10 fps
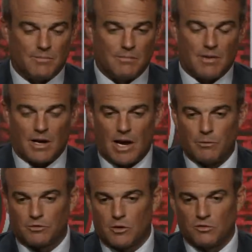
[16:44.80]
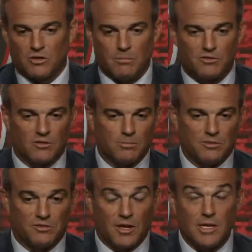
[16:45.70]
my, I was coaching at Mississippi
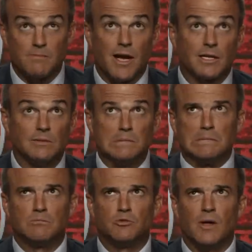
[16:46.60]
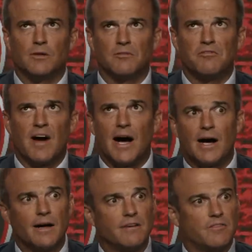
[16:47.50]
State back in
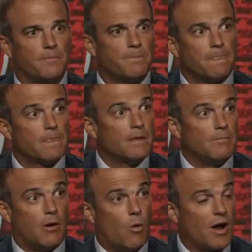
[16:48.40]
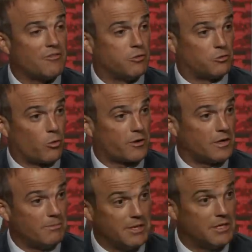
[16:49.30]
2005, and my wife was working
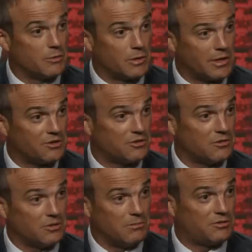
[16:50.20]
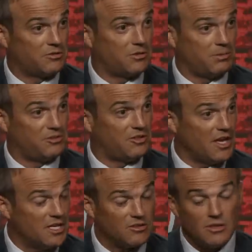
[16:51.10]
in media relations at Mississippi
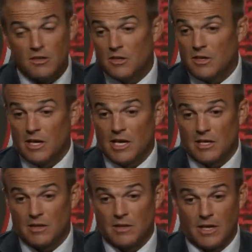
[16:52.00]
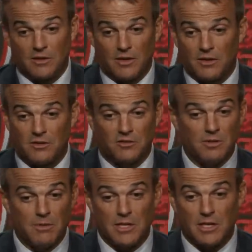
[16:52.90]
State. And the SEC
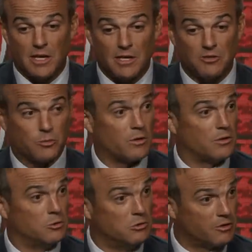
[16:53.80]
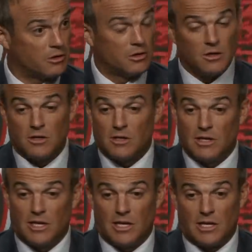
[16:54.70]
media days were in Hoover,
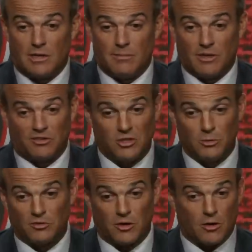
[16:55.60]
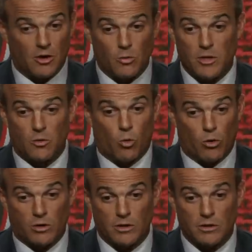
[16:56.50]
um, and she was there all week
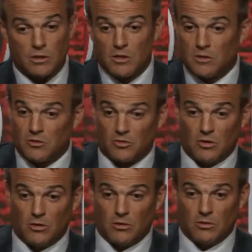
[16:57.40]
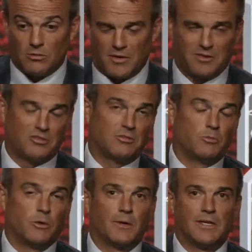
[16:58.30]
working. So I think she,
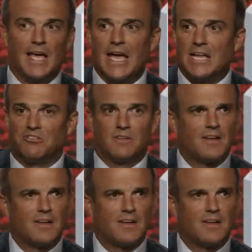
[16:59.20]
we were engaged at the